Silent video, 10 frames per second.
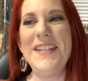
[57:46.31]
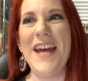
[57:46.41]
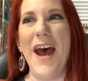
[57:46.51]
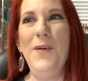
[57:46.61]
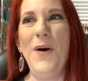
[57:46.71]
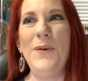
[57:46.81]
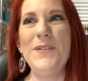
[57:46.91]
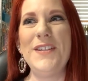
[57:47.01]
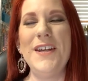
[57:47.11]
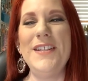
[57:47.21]
I won't,
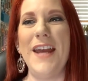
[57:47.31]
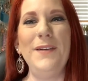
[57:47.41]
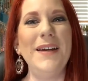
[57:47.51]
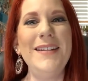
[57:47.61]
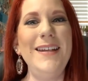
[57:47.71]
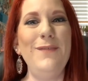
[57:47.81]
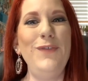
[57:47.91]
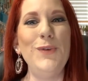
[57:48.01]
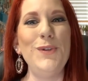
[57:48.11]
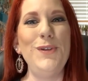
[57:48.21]
because I don't like to give fuel
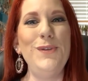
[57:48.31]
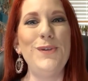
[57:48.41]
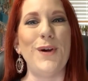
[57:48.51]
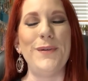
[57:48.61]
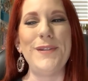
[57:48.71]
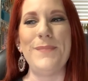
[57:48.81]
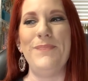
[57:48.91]
to the trolls,